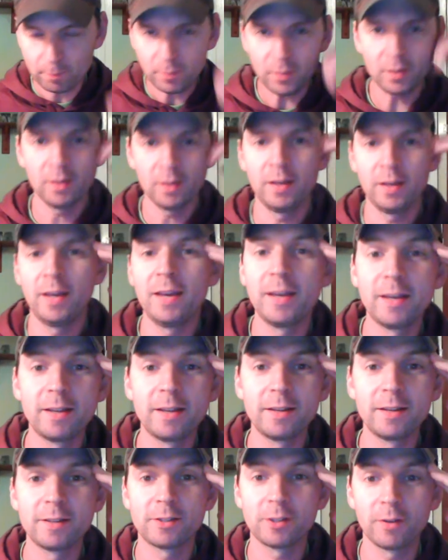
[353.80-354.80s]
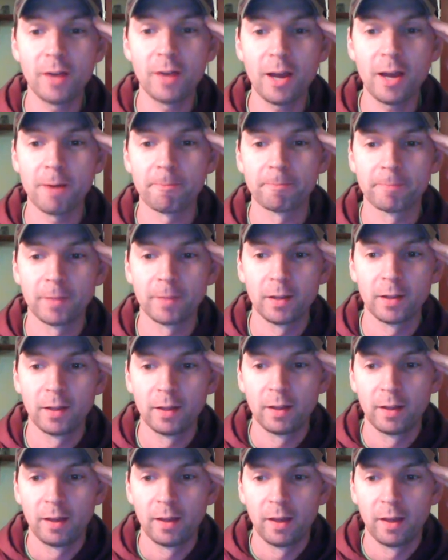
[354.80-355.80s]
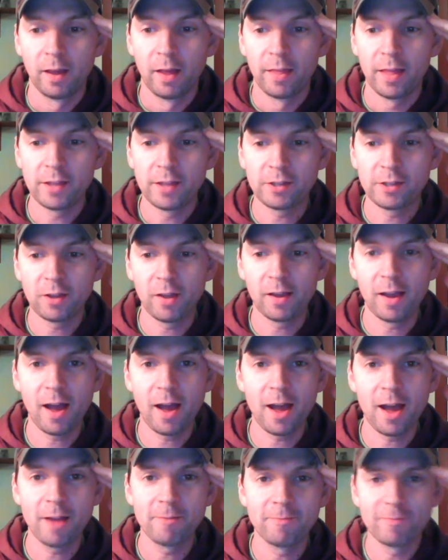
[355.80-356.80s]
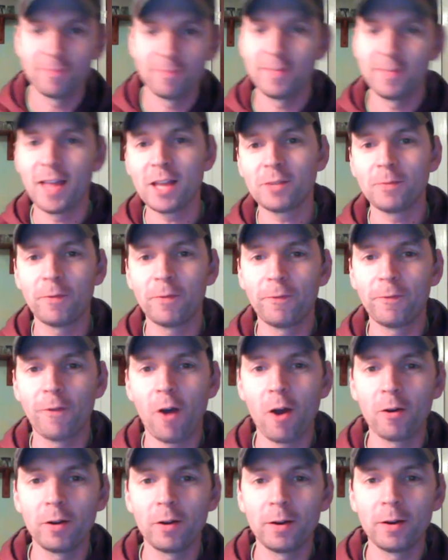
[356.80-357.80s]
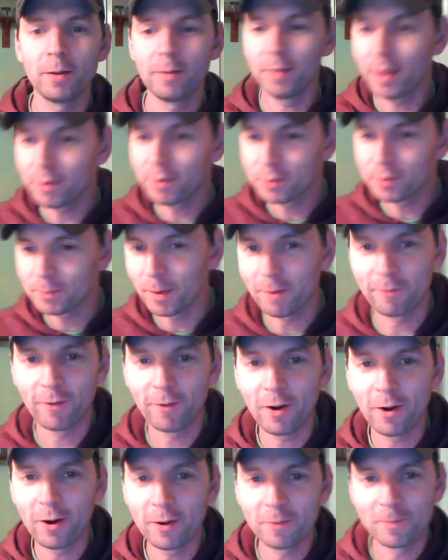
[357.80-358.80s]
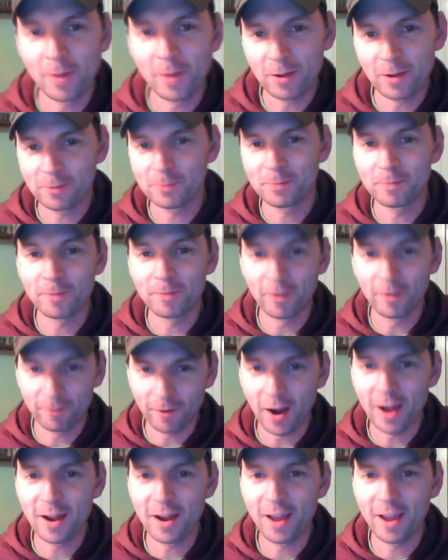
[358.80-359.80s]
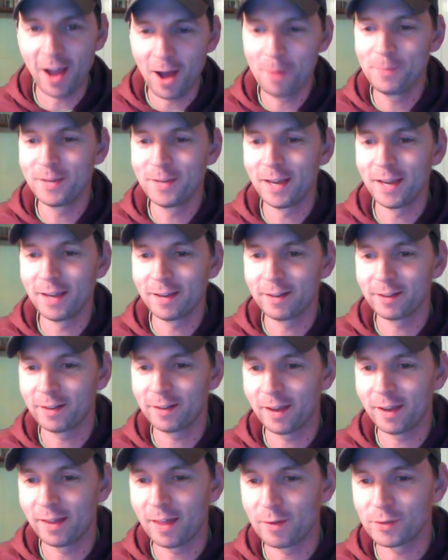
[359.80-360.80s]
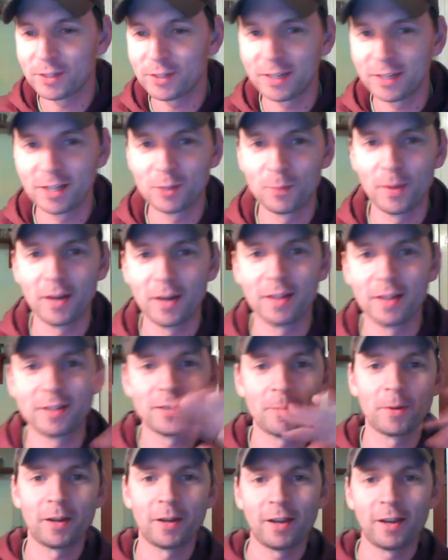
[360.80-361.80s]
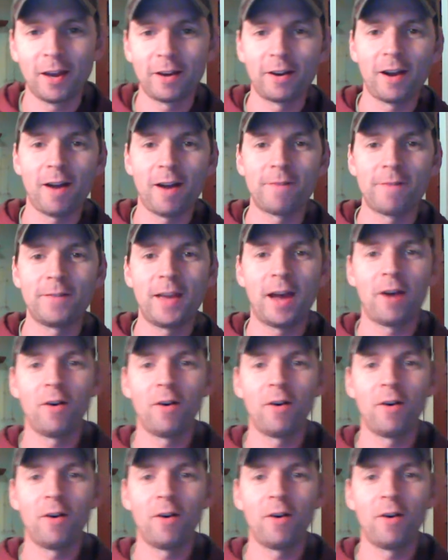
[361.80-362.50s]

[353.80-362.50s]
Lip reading: And so yeah, that's all I got. That's my Friday. That was my Friday update. Okay, that was 6 minutes. I'm gonna cut it off now.